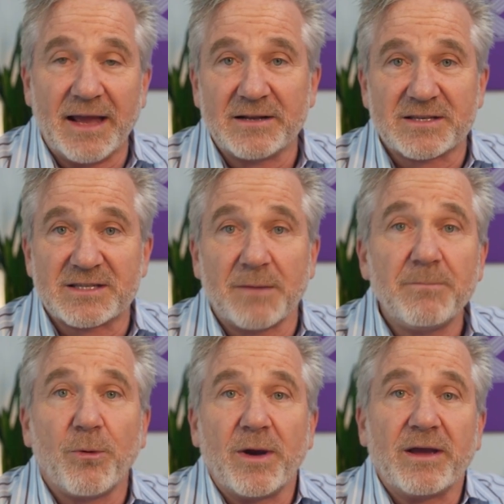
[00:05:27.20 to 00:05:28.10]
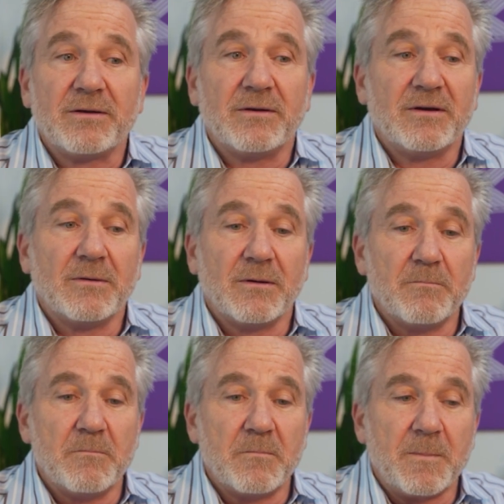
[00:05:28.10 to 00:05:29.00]
at some point,
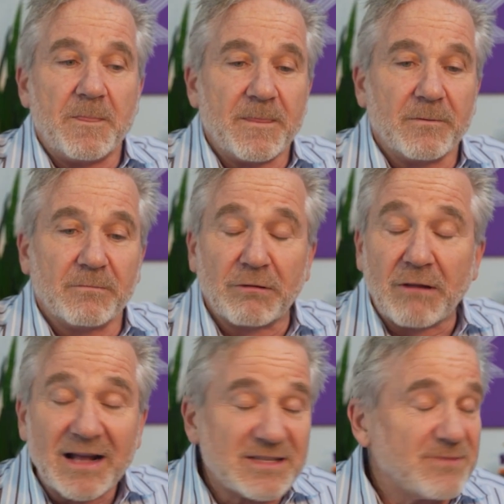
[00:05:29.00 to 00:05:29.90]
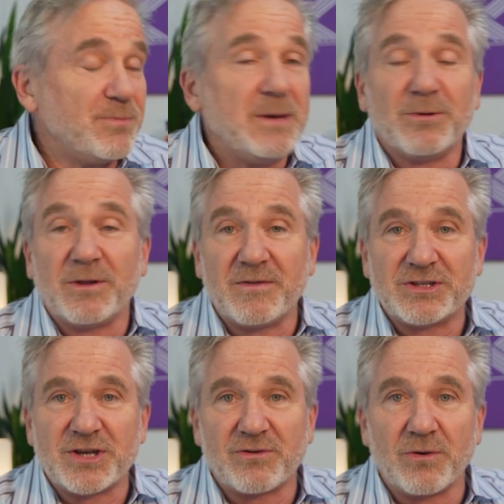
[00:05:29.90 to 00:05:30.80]
lots of people in the
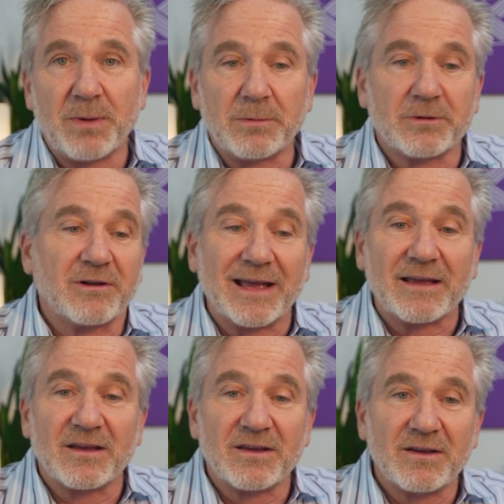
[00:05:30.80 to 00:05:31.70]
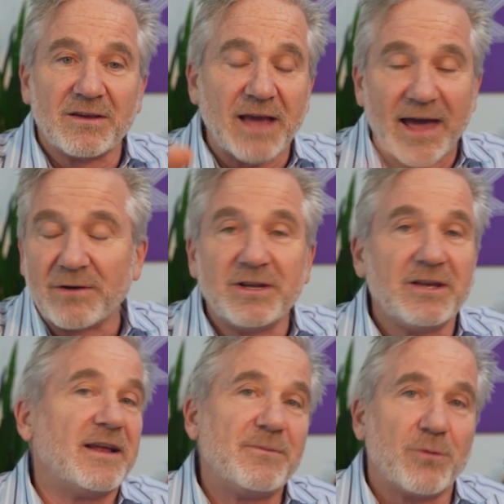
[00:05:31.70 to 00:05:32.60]
general public are like, yeah, I don't need
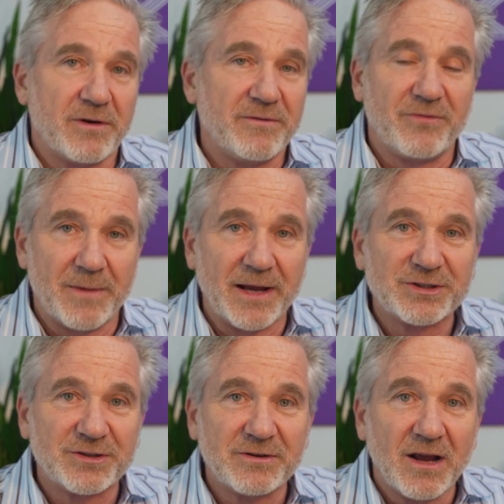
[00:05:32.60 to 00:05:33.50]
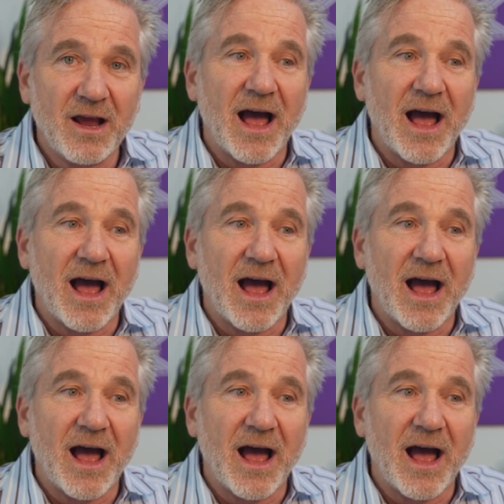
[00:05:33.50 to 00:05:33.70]
any more information.